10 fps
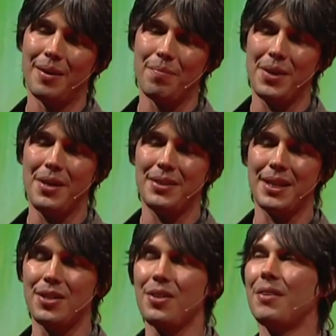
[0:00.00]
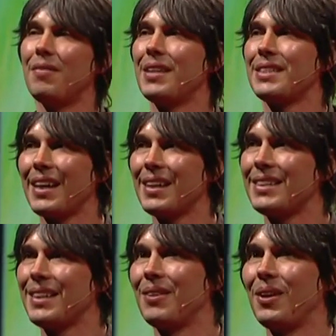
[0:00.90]
and beauty and
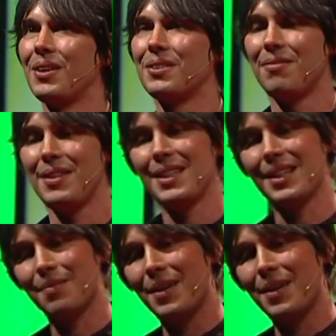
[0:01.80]
universality of the laws of physics,